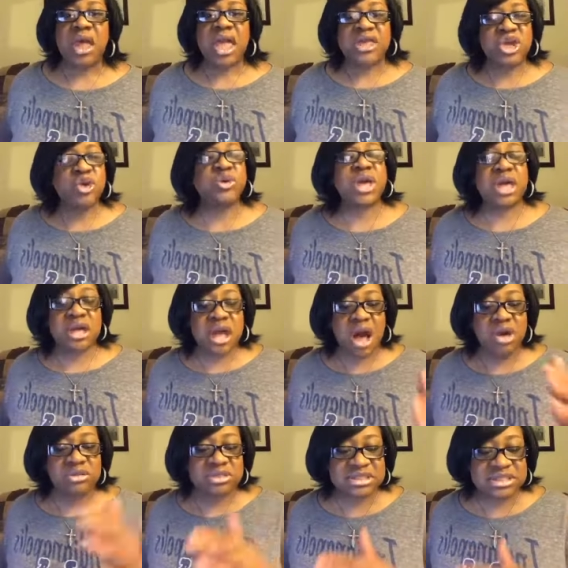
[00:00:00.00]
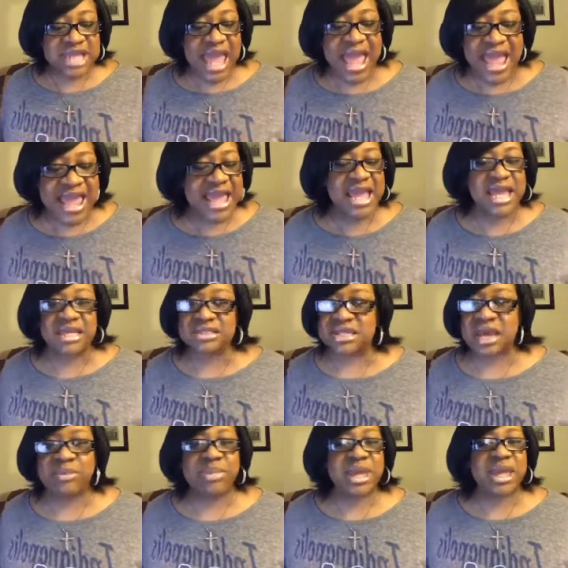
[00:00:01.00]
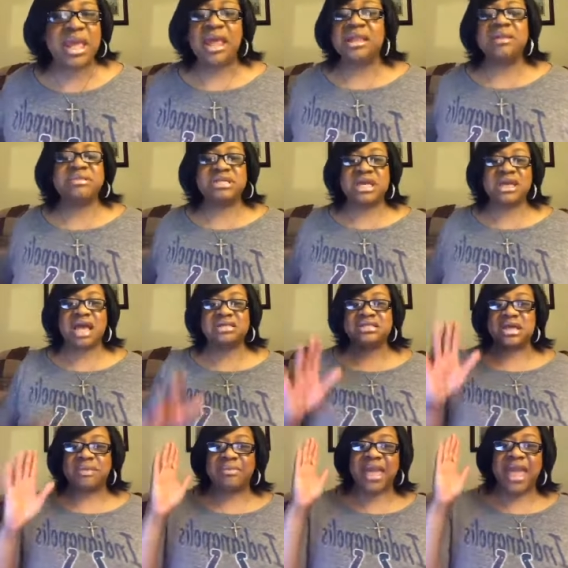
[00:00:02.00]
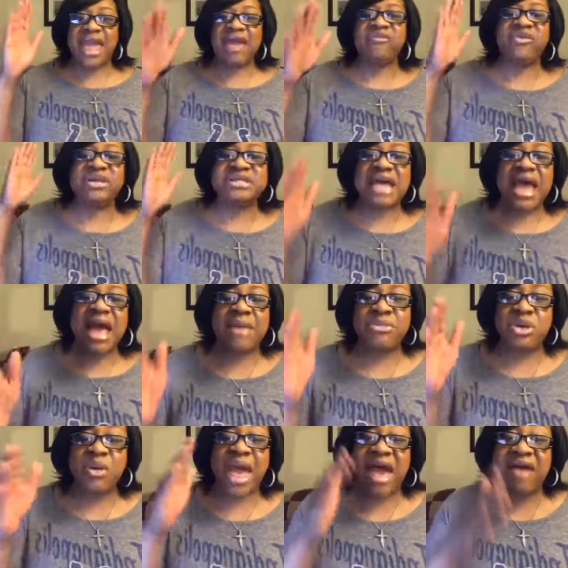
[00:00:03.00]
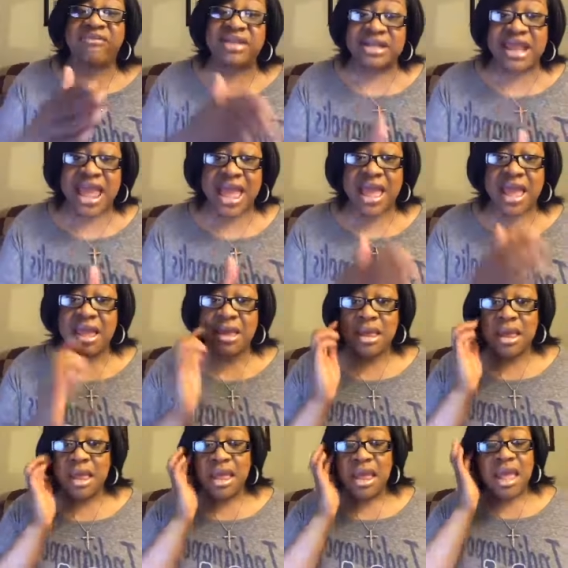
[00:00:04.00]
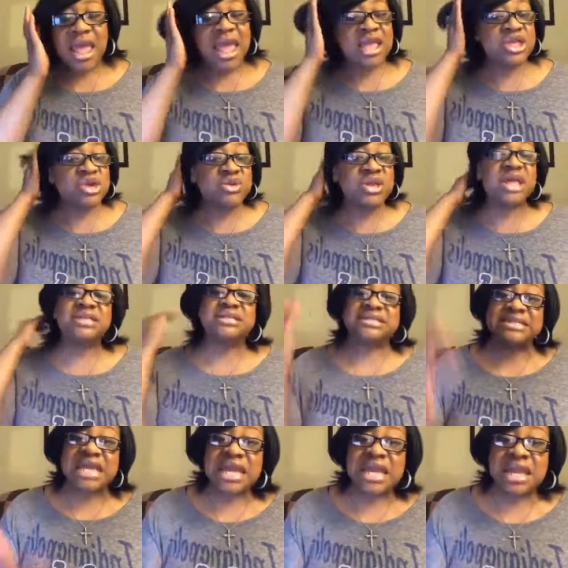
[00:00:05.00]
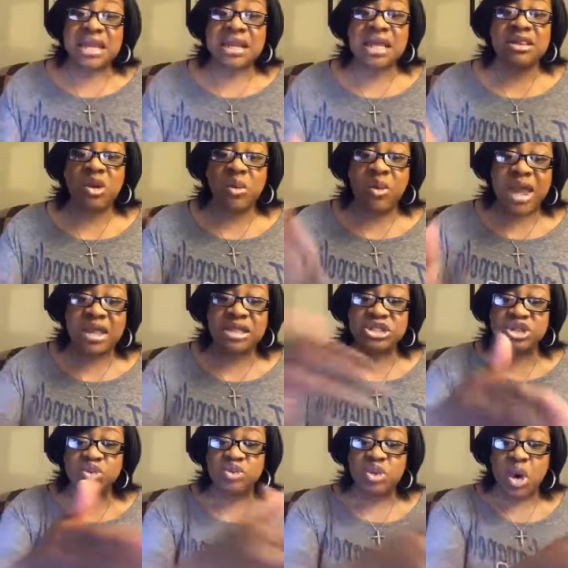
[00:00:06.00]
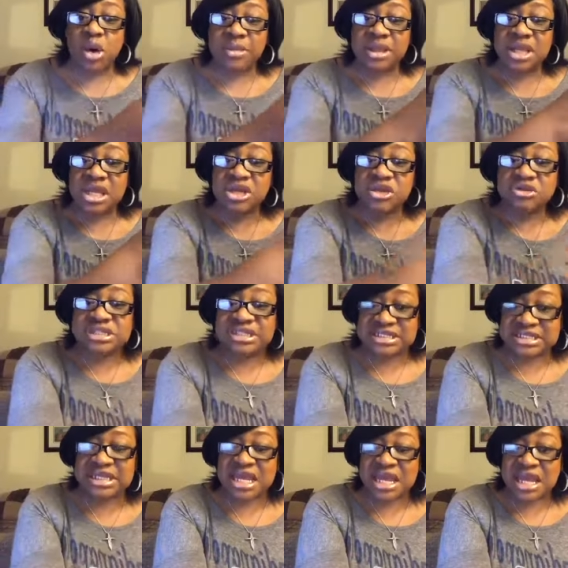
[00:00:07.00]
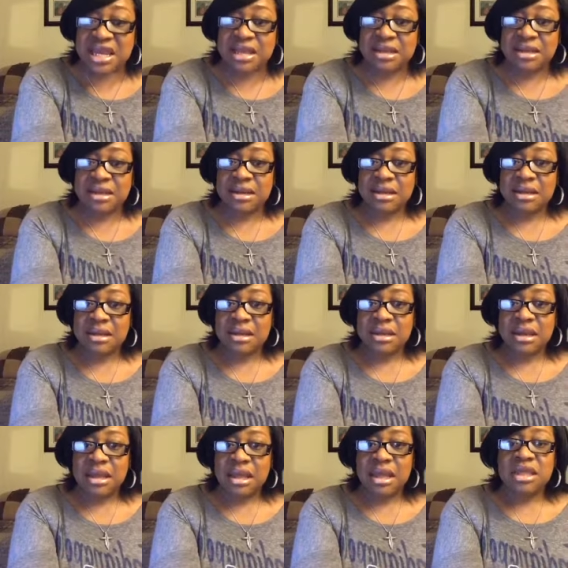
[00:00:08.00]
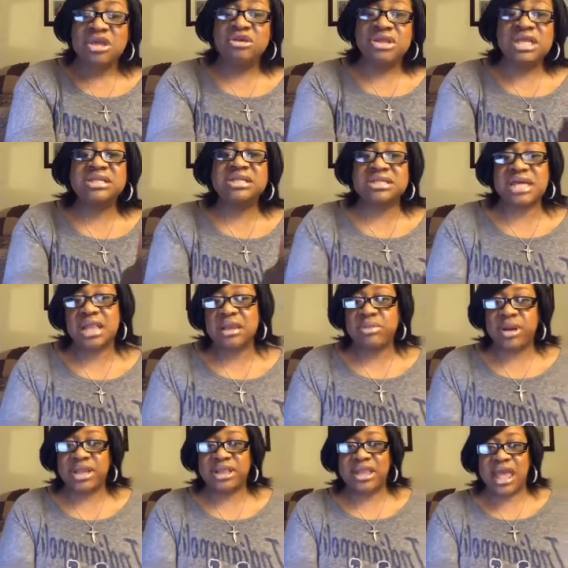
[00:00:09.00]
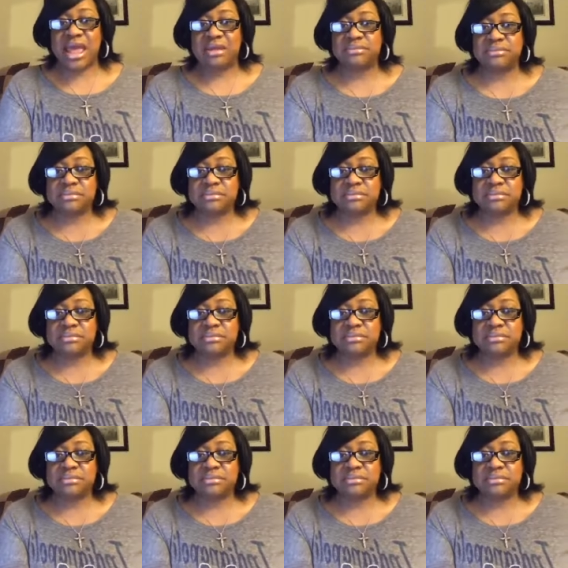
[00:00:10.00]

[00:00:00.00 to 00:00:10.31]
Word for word: You can go days and be, let me tell y'all something. Every time you have a day and you didn't sin in the way that you normally used to sin, you need to celebrate that.